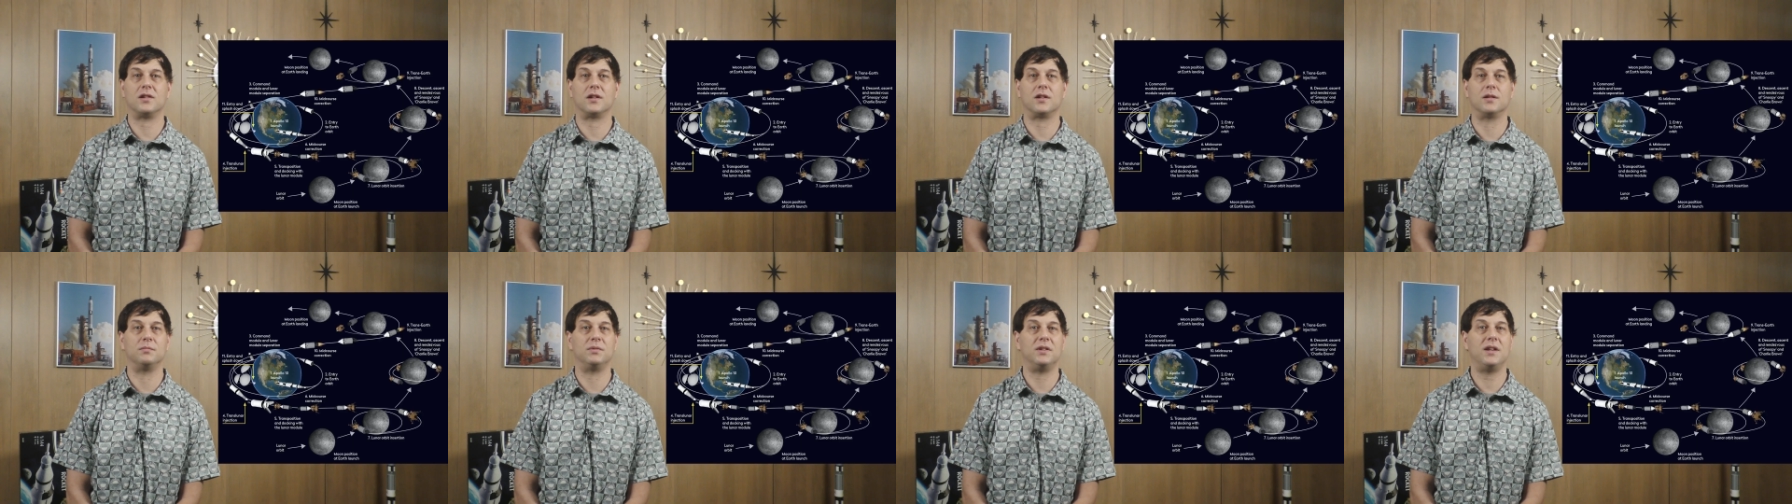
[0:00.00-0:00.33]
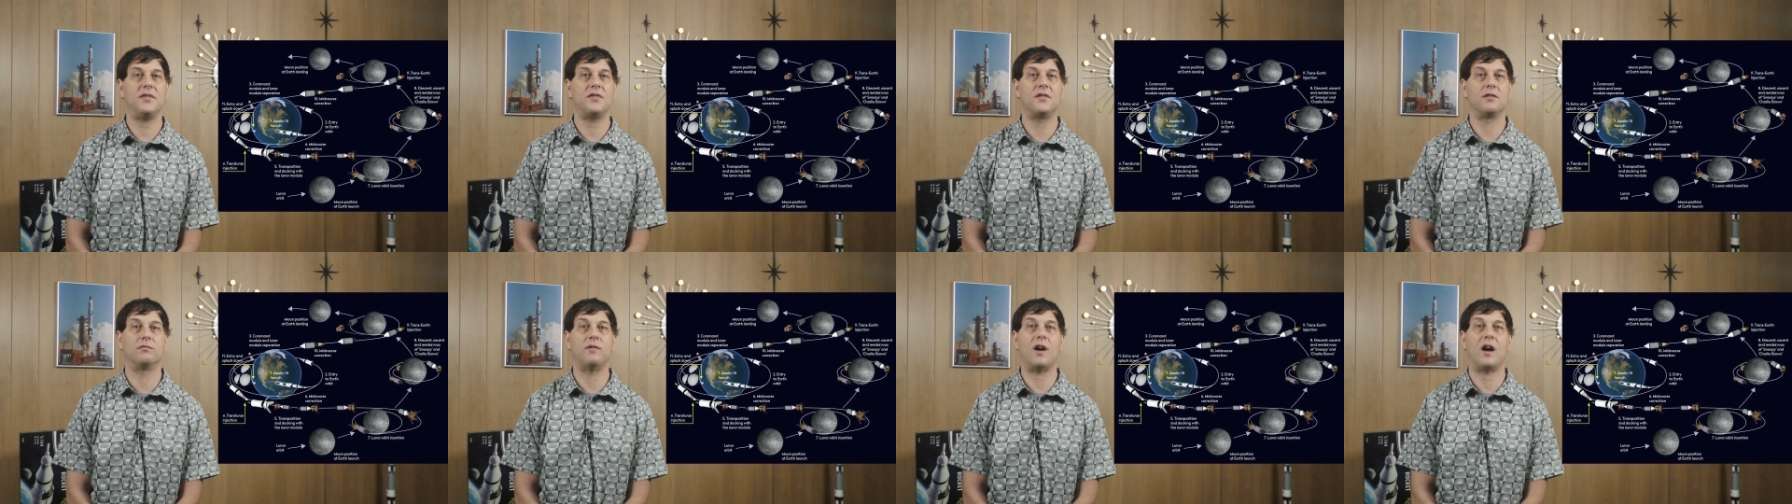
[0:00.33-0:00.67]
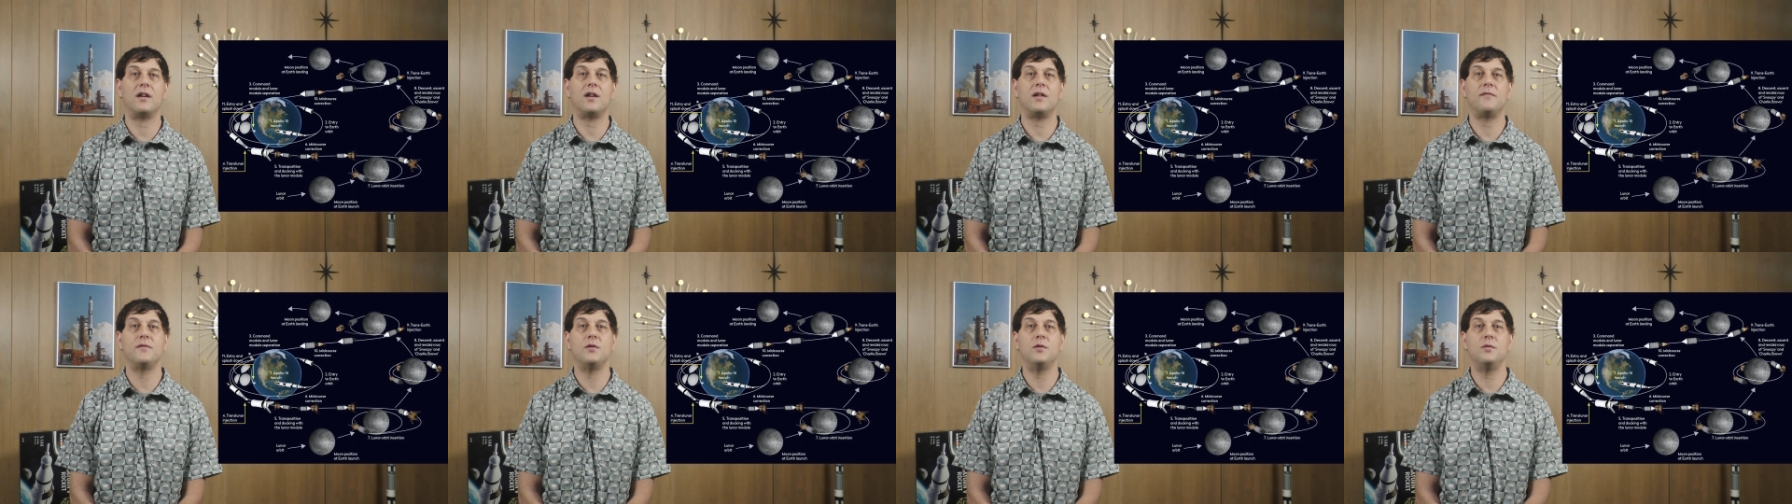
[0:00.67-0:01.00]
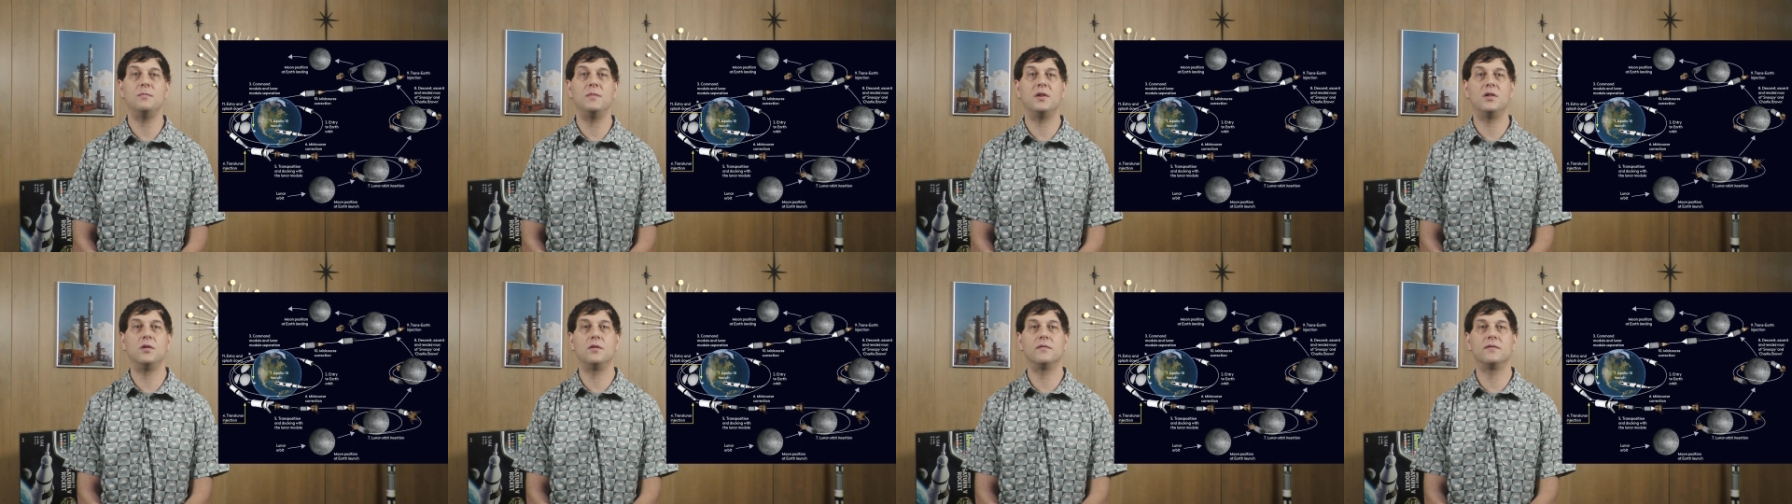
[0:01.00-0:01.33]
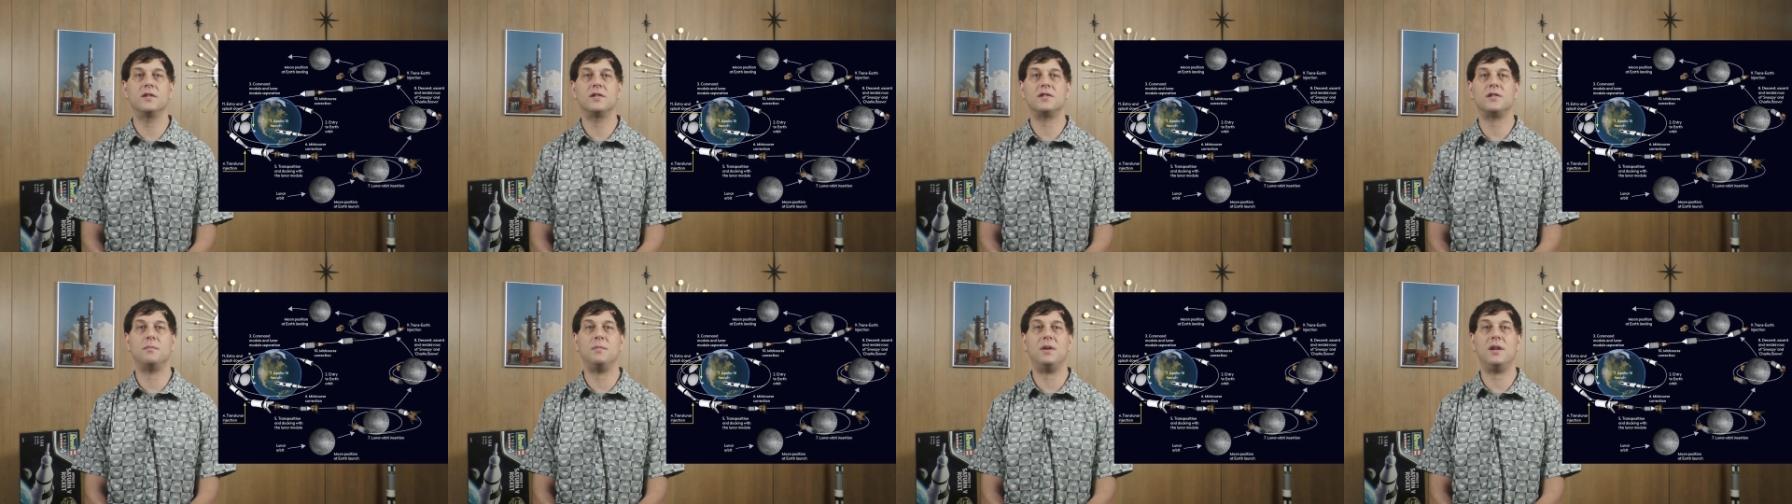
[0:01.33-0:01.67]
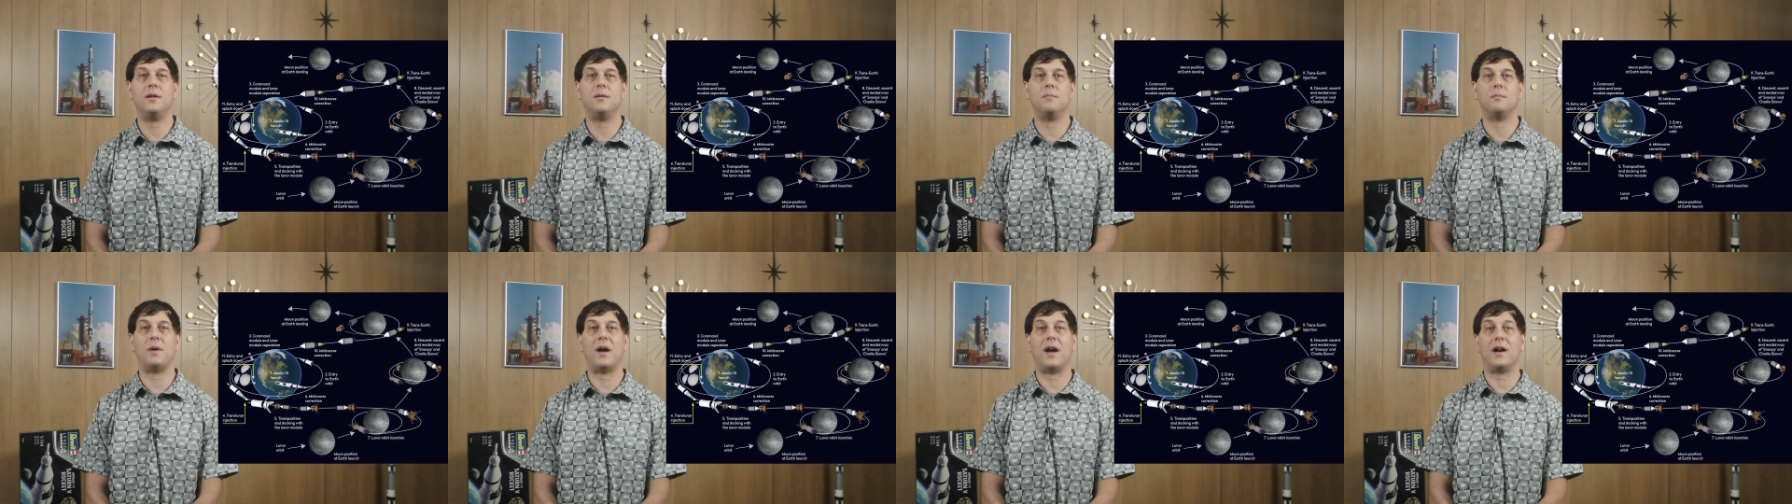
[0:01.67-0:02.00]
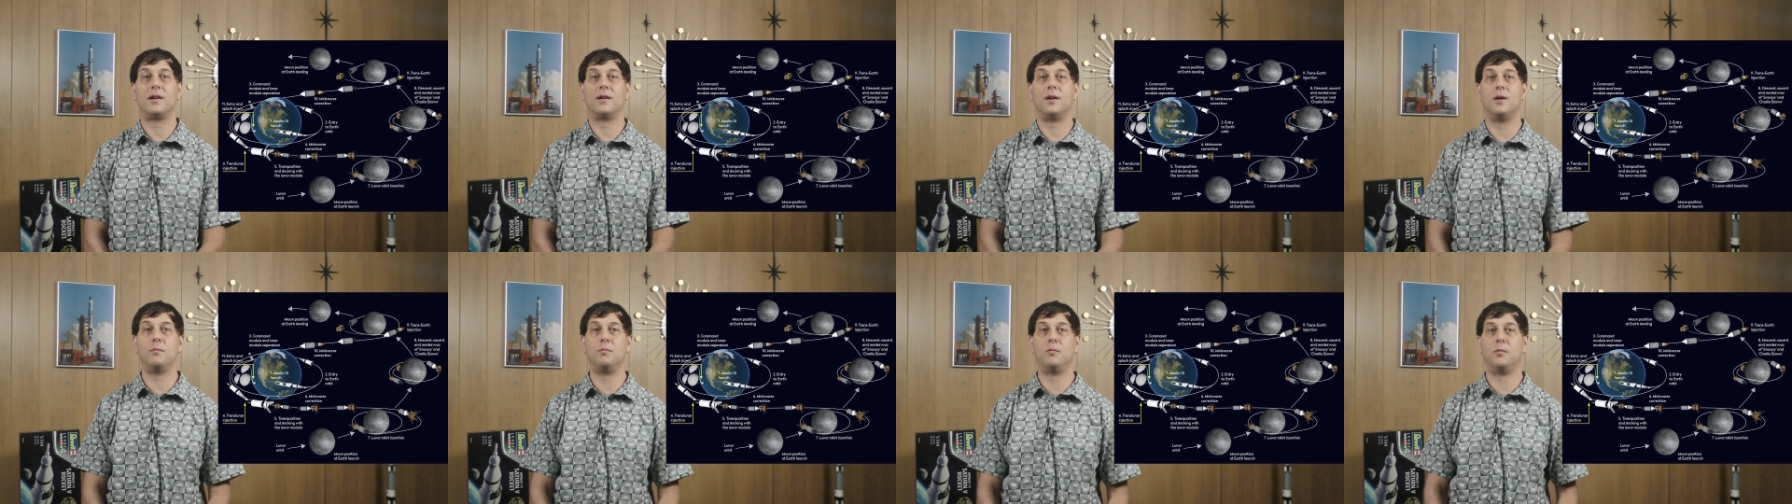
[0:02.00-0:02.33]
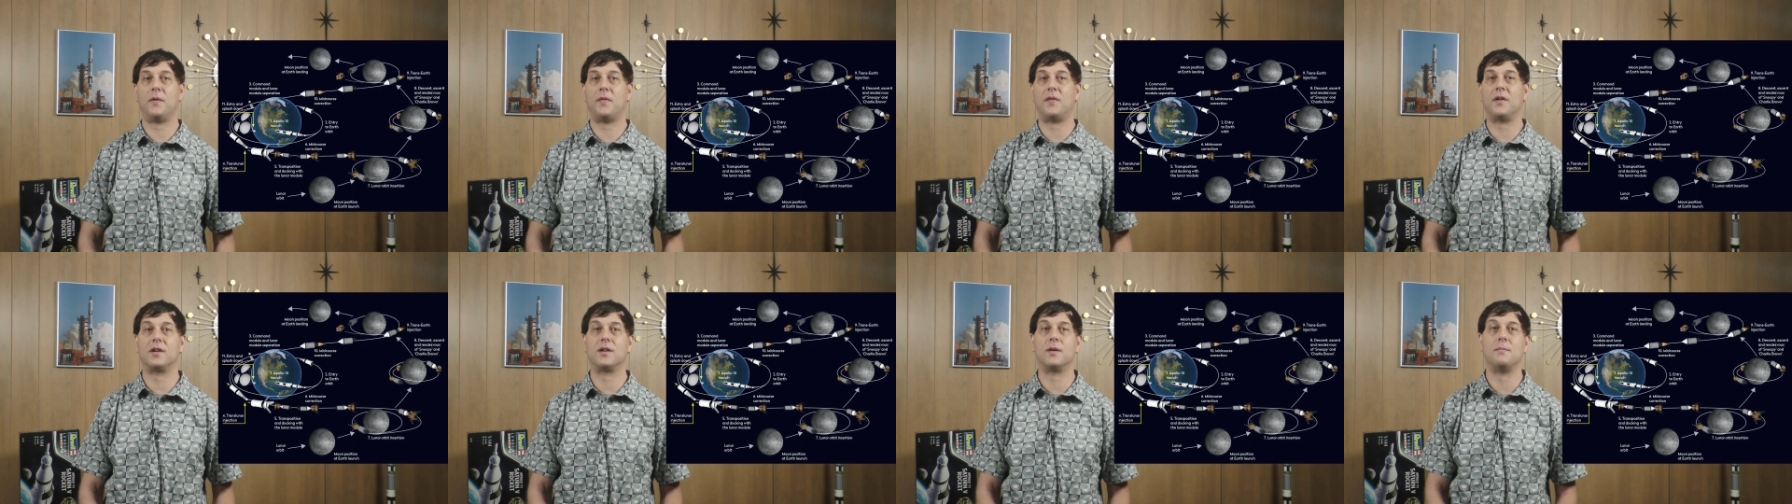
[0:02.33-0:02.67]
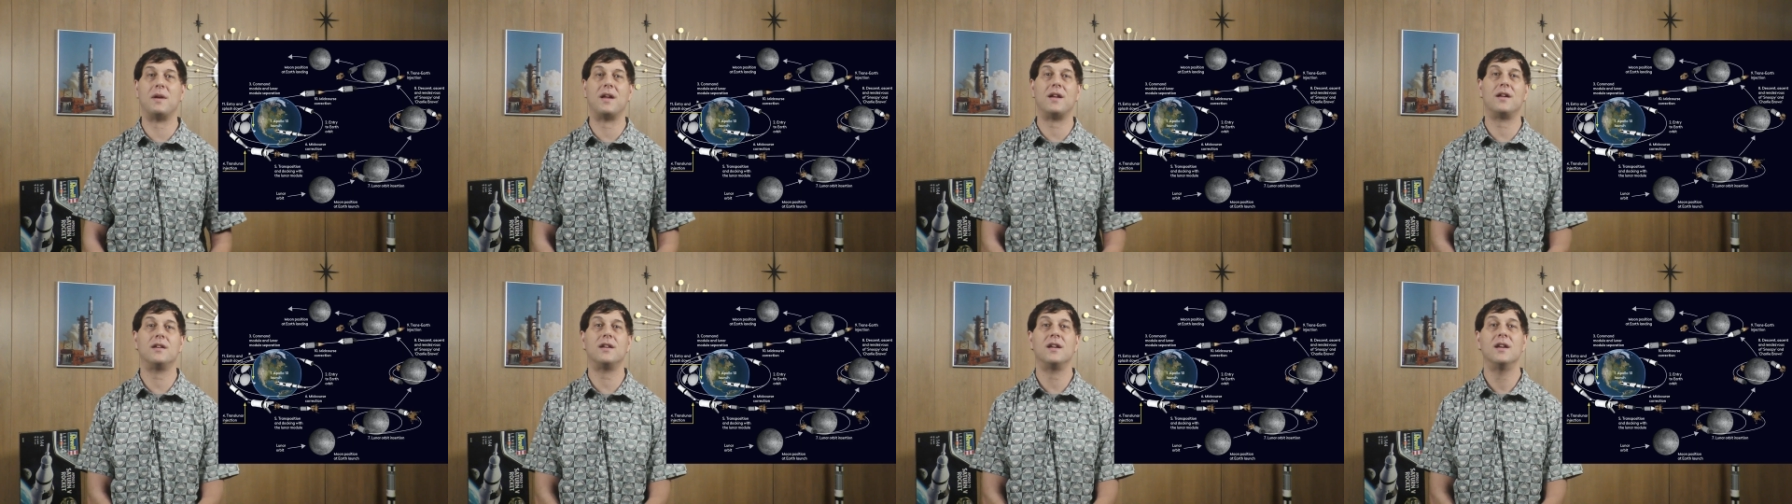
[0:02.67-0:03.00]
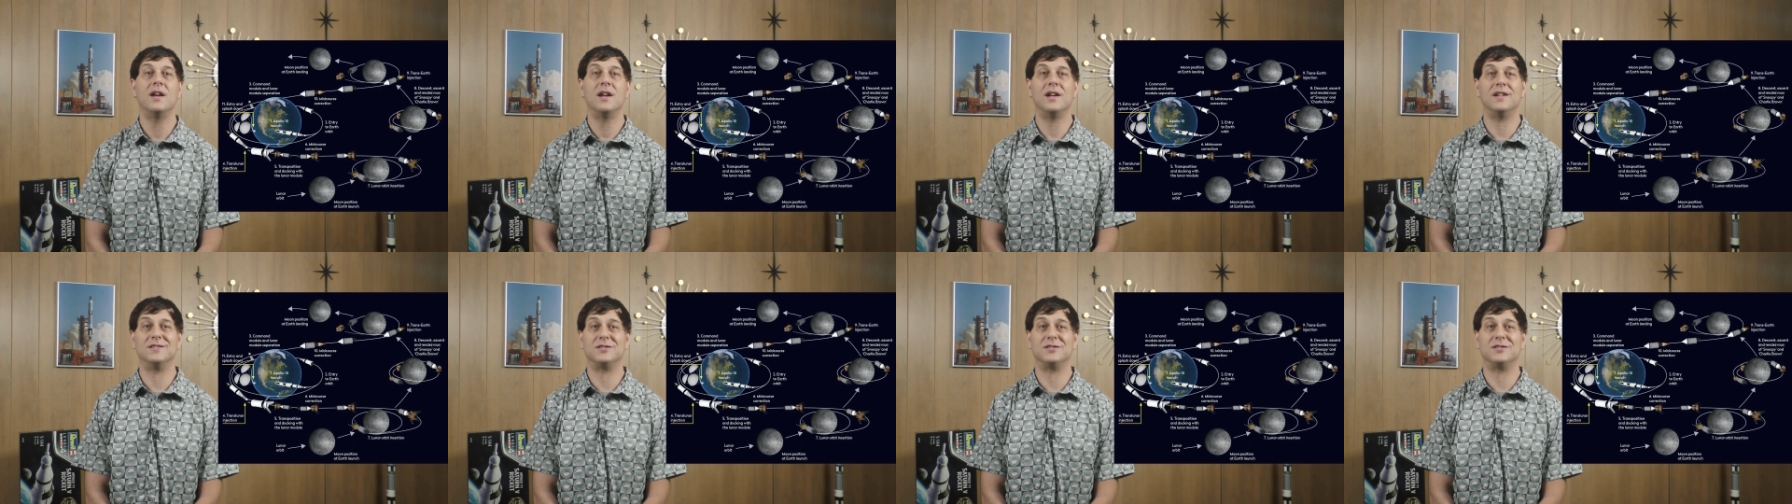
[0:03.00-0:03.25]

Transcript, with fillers: to complete the rendezvous maneuver to meet back up with the Command